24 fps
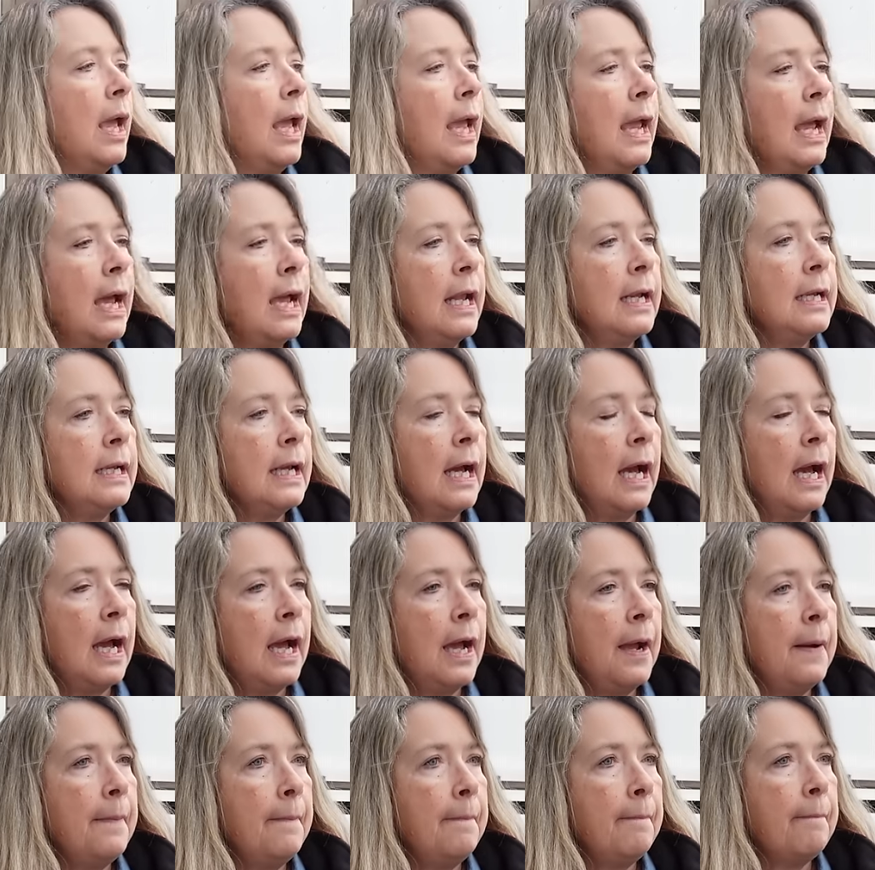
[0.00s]
And
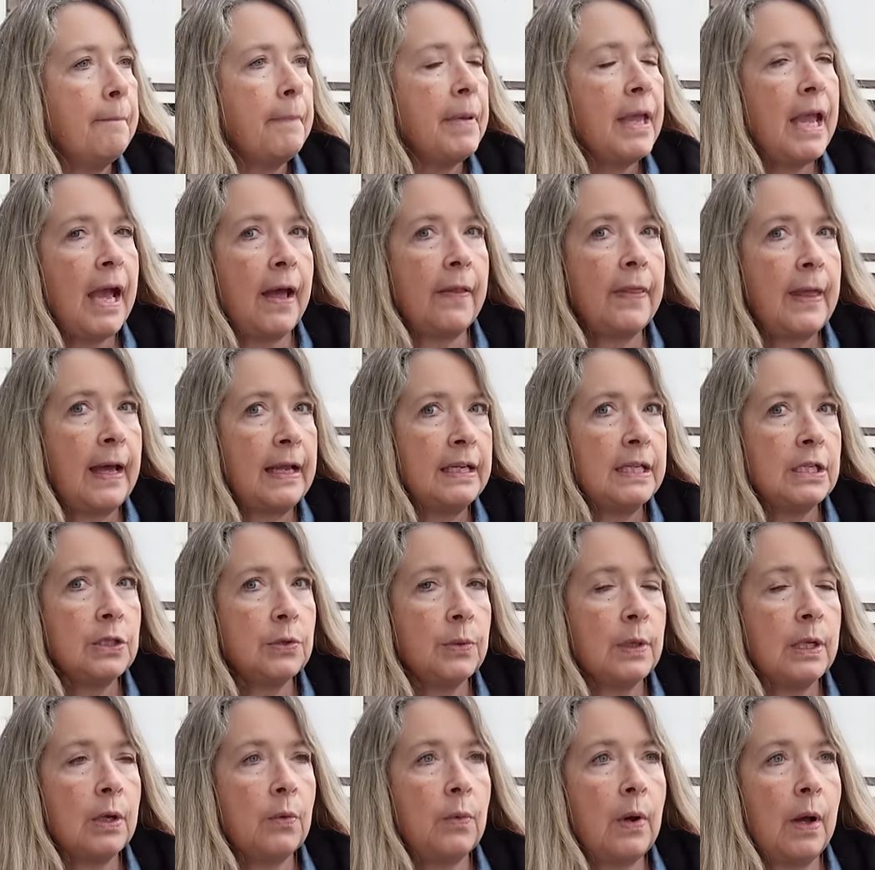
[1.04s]
um, yeah, that does
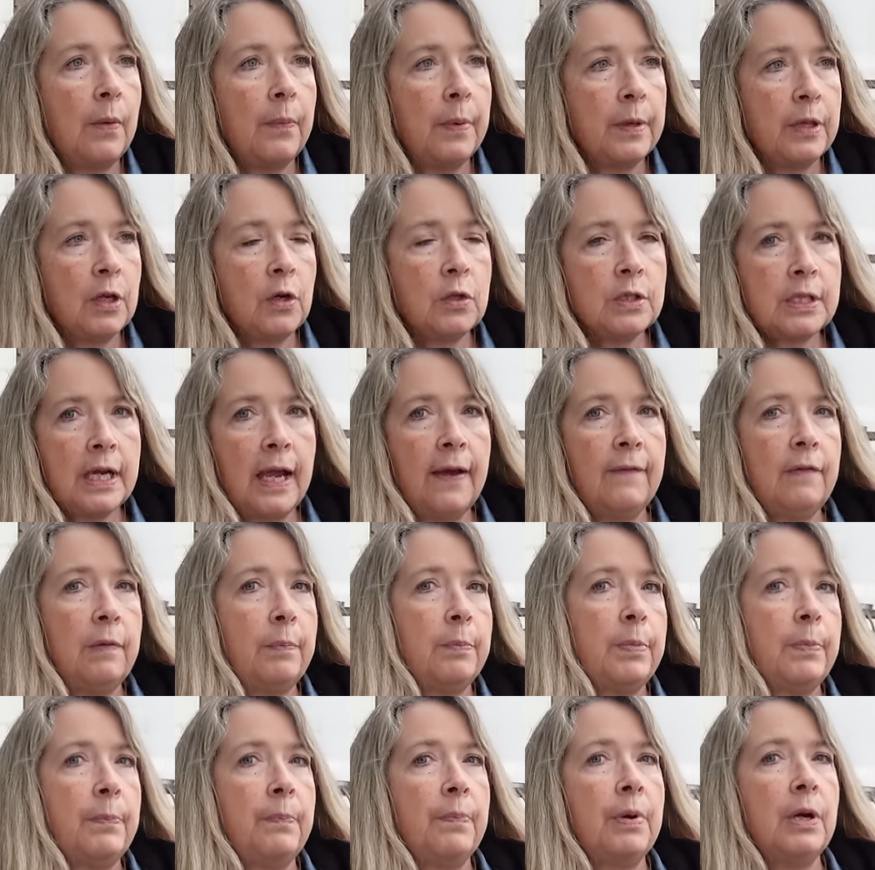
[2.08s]
really well. But those I have to
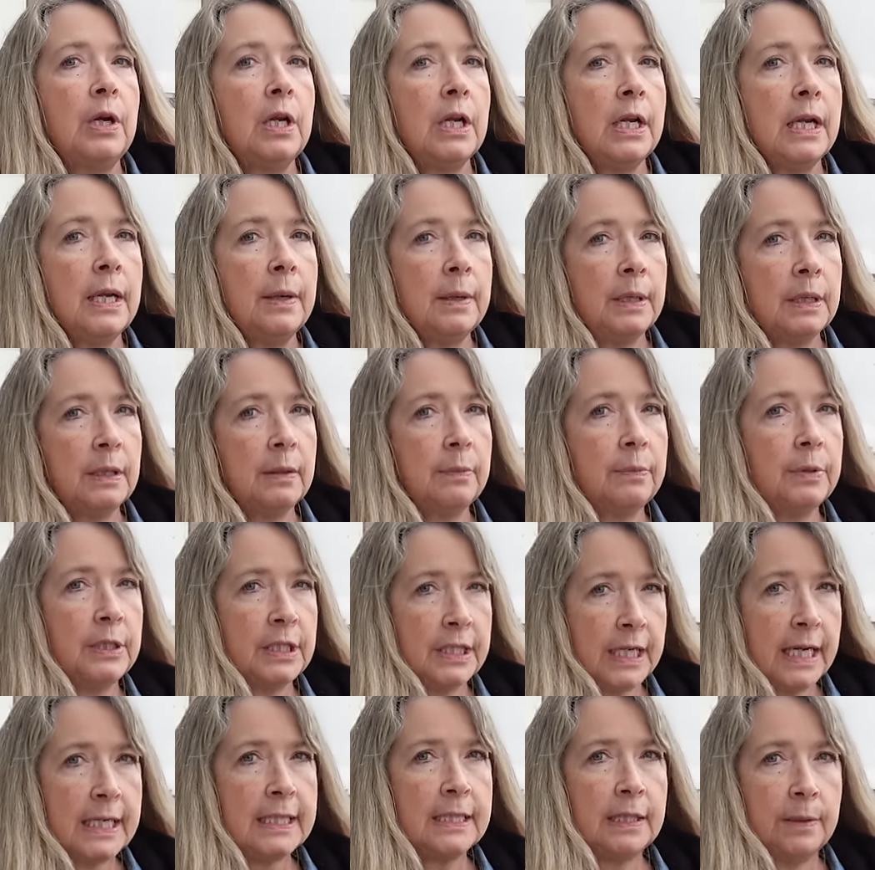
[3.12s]
put in
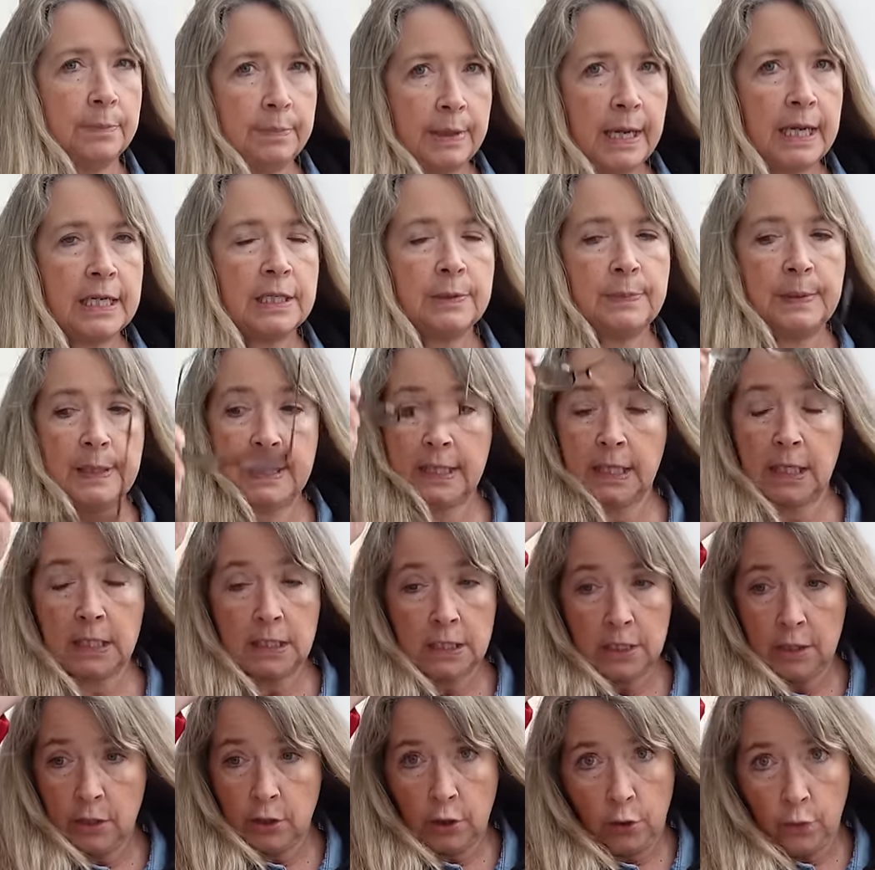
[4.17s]
protected beds
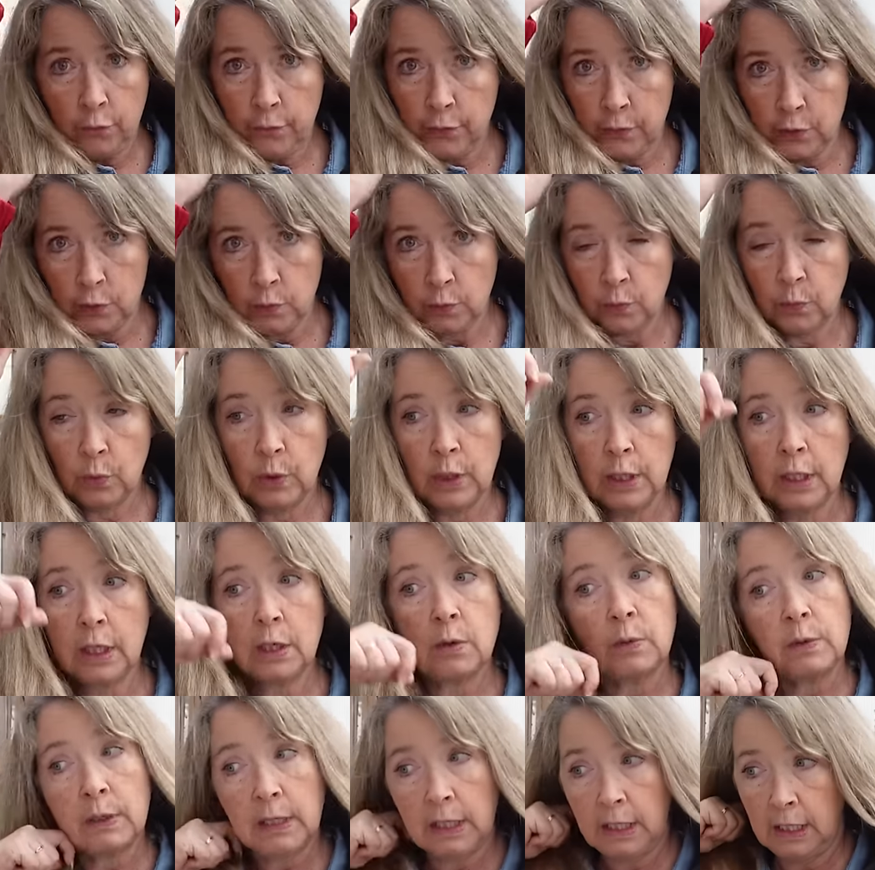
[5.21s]
because the gophers really,
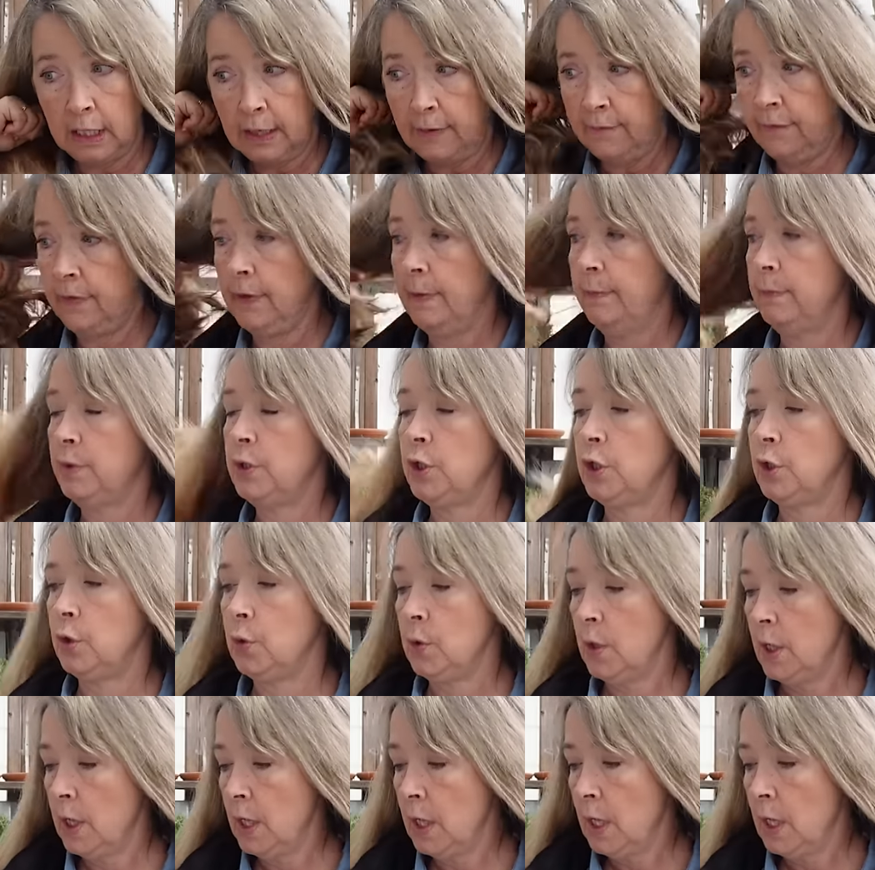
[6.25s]
really love them too.